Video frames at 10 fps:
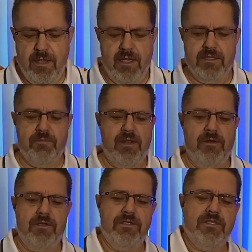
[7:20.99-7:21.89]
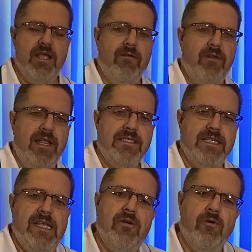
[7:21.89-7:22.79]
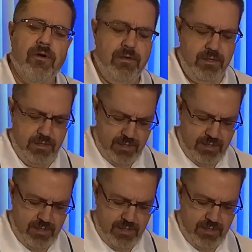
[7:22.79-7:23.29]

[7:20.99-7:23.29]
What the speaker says: It's better to just have an AC cord